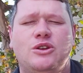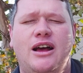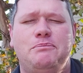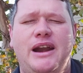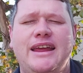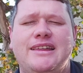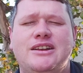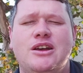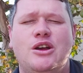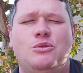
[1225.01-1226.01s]
Lord, I pray
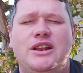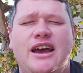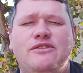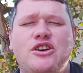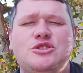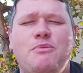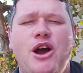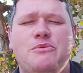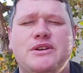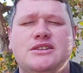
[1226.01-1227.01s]
that we'll have those
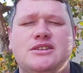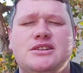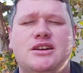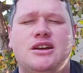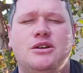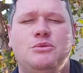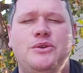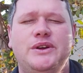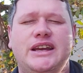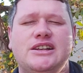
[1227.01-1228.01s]
moments where
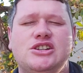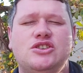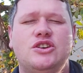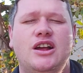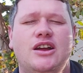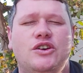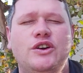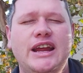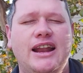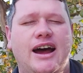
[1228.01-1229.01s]
we can just
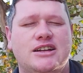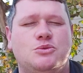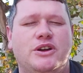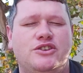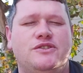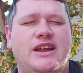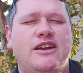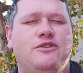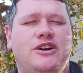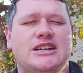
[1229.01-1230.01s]
realize what you've
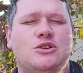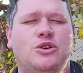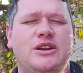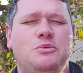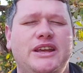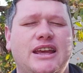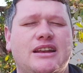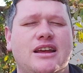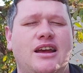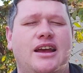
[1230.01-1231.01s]
done for us, Lord, and we can
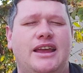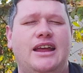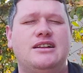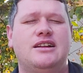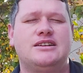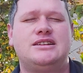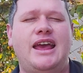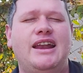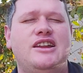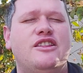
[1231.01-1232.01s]

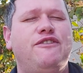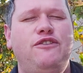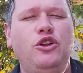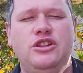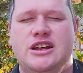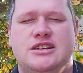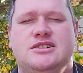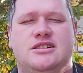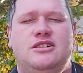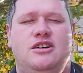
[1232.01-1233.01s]
stand in the
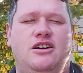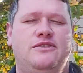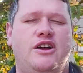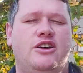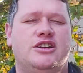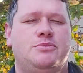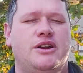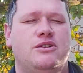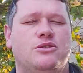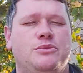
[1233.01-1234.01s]
fullness of the Holy
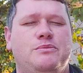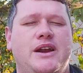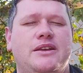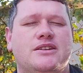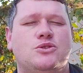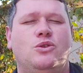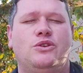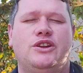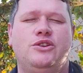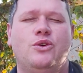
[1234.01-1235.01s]
Spirit. Lord, we pray this
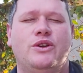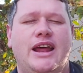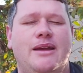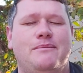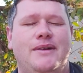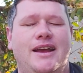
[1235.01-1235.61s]
all in your name.